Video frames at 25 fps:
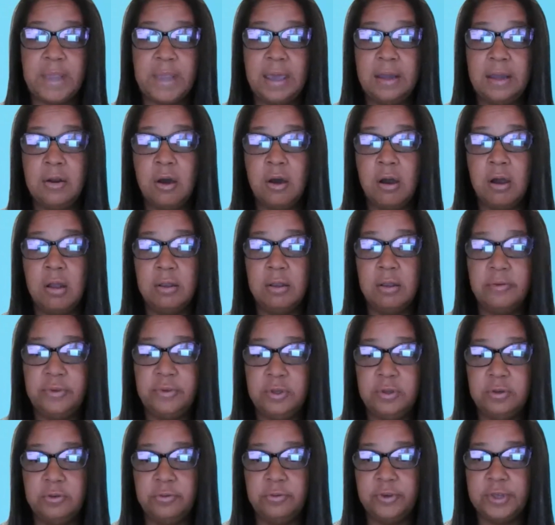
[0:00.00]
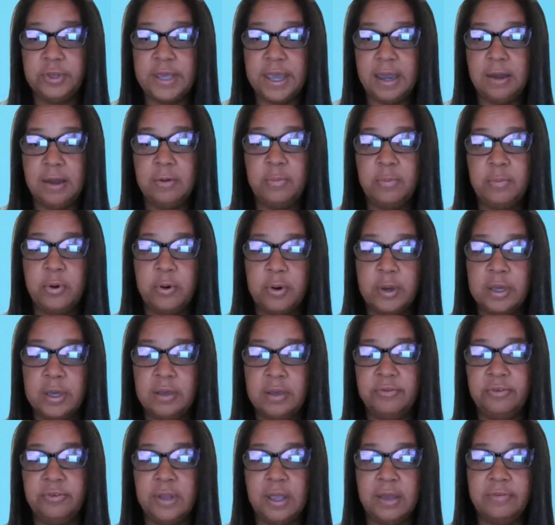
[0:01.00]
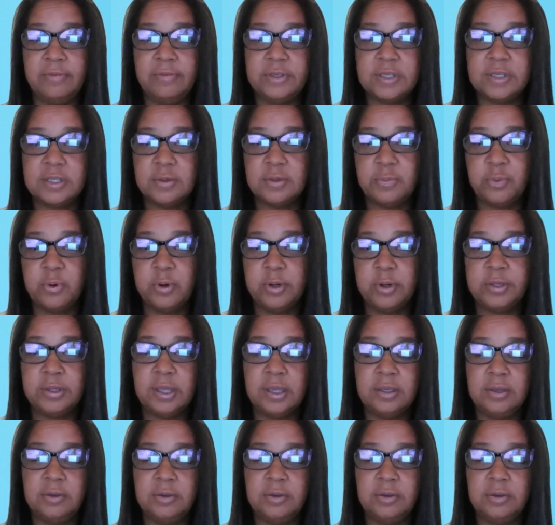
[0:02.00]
and all of you for the outpouring of love and support that